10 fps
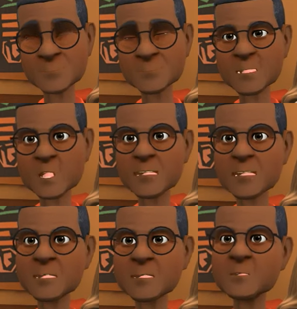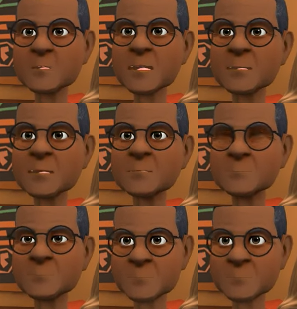If you give up those dreams
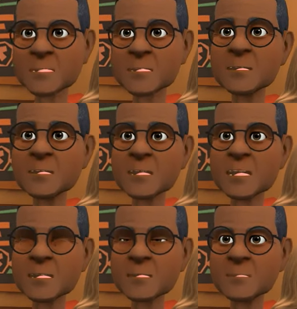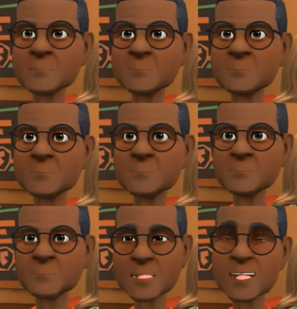and talents,
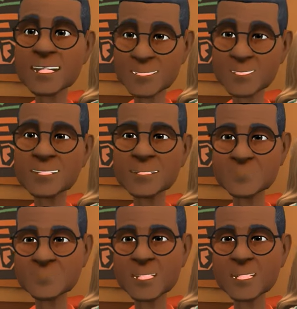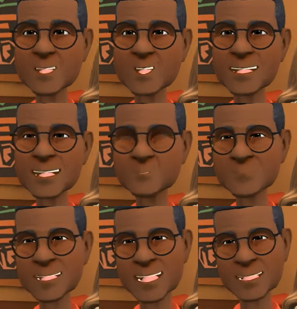when you get older, you'll look at your
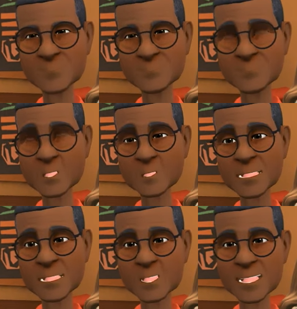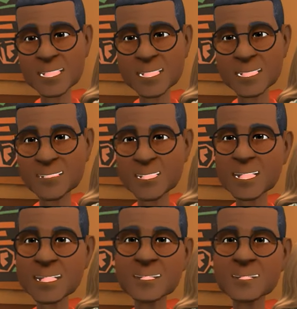peers, who stuck to what they love
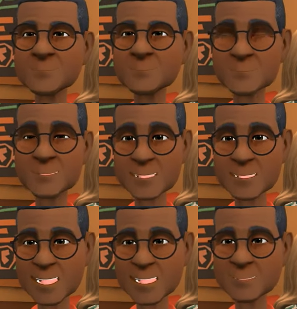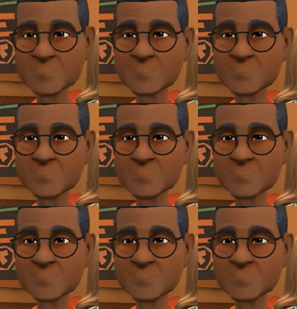doing and succeeded.